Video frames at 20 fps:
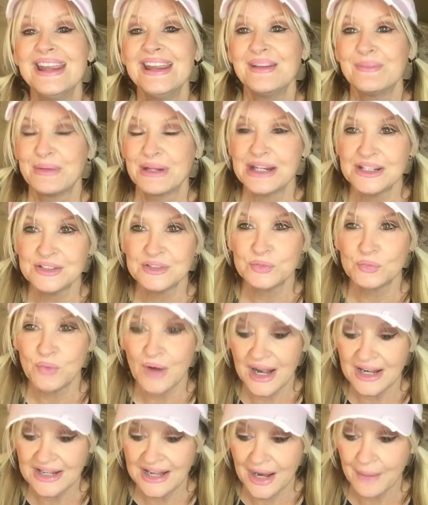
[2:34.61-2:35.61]
Because
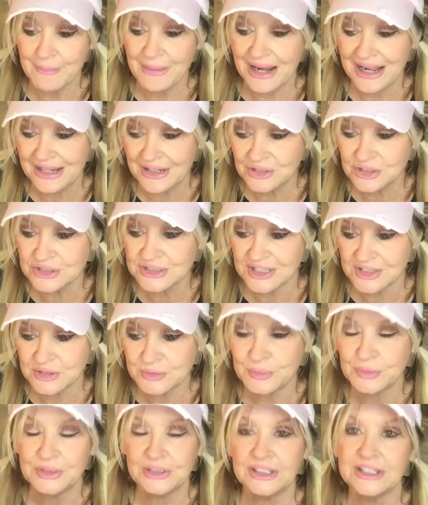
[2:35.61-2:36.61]
right now my hair
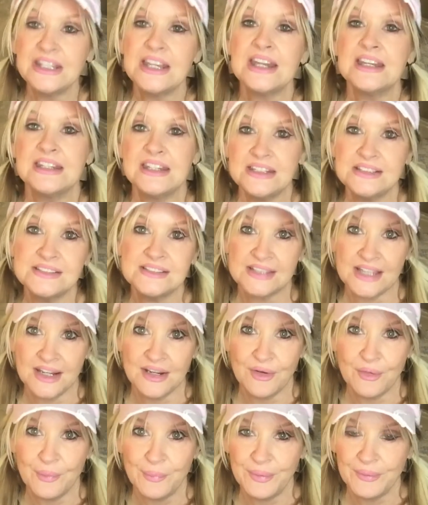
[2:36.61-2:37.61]
desperately needs
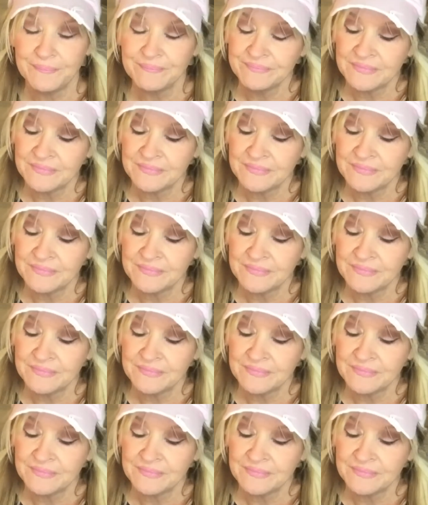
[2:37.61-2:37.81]
help.